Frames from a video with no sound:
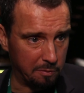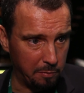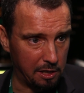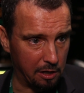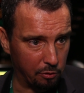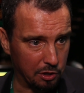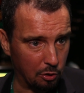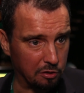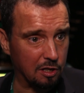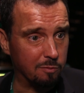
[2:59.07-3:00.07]
media
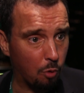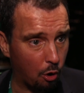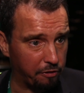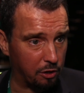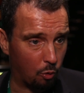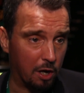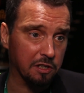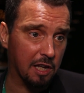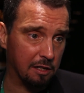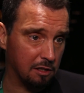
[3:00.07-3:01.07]
resources more than one
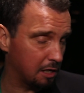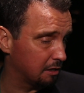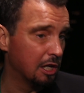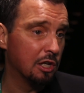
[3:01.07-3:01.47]
candidate?